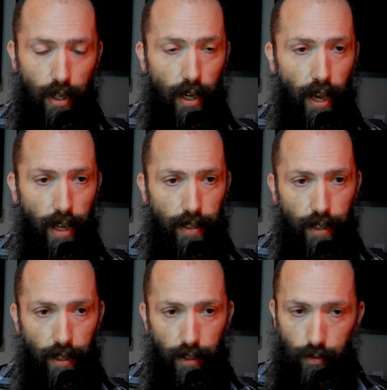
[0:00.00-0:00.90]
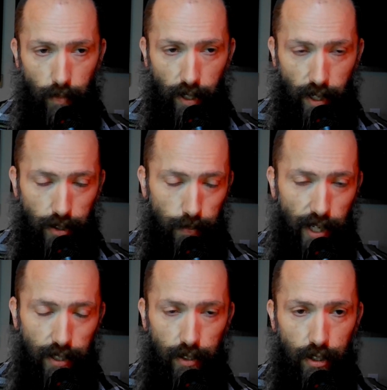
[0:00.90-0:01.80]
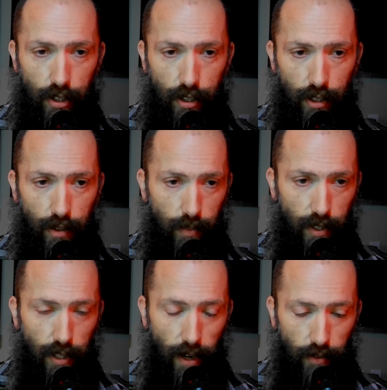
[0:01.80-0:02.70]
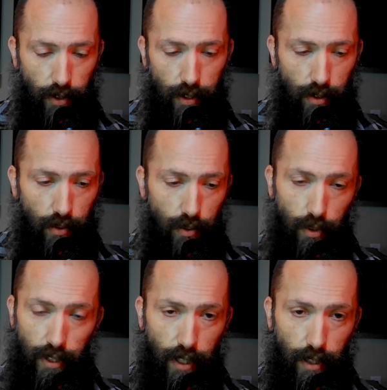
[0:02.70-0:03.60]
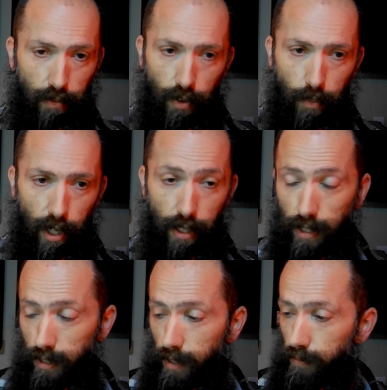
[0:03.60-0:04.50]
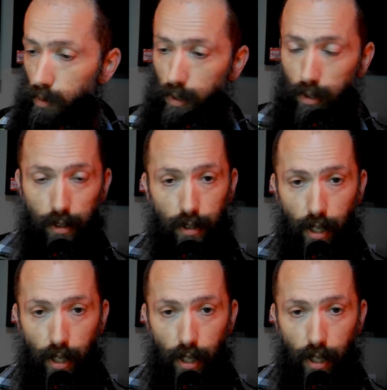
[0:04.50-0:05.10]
And it's basically just going to be everything you would get from us as if you were